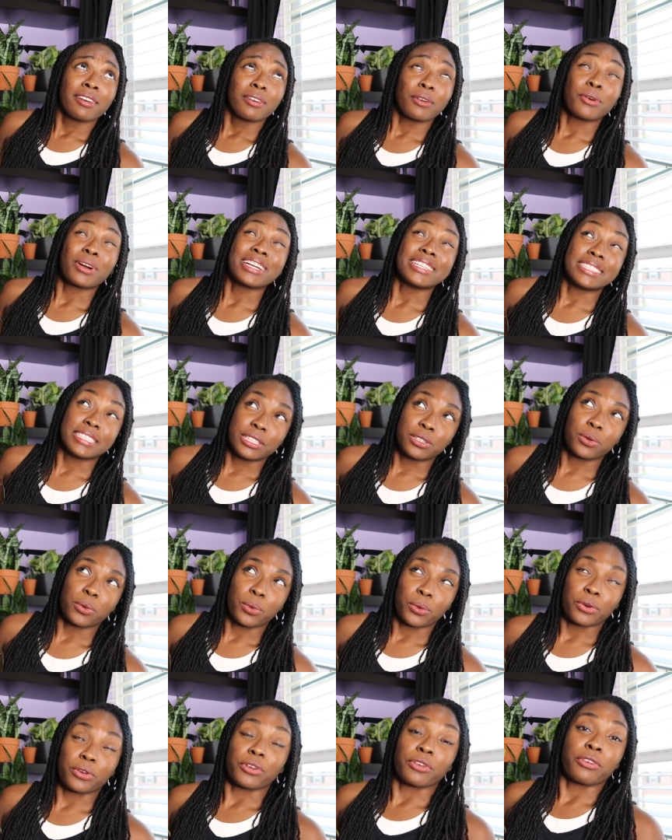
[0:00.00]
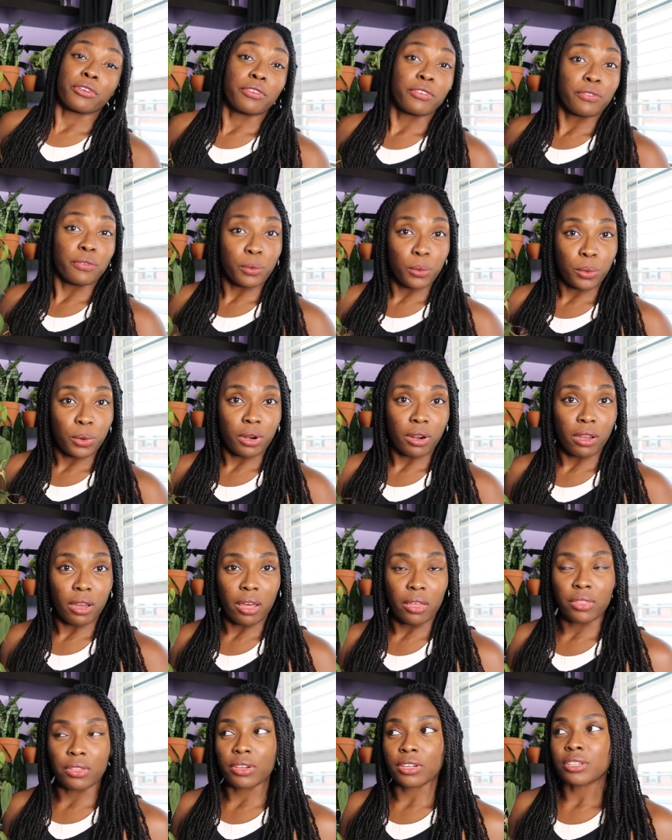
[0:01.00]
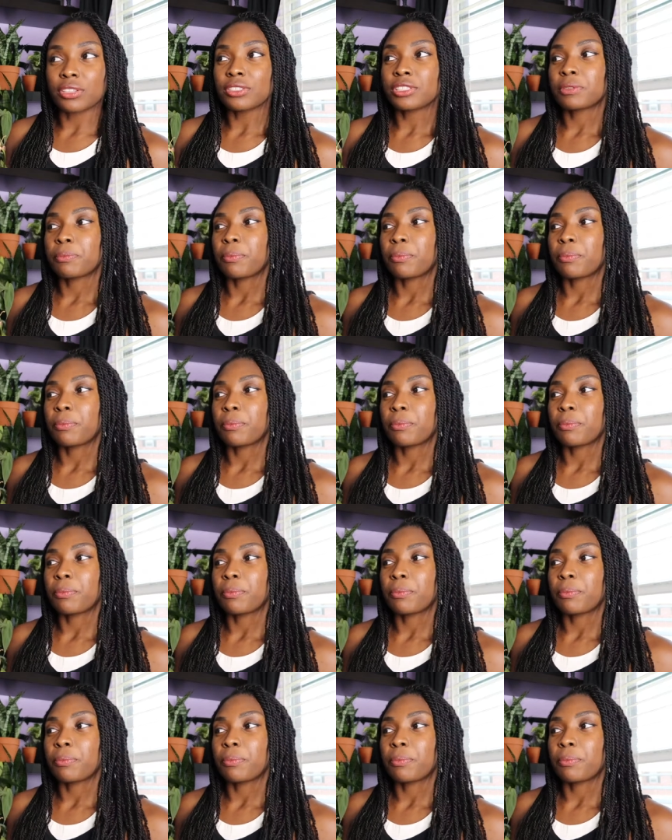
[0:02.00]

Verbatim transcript: or I did order 4 others,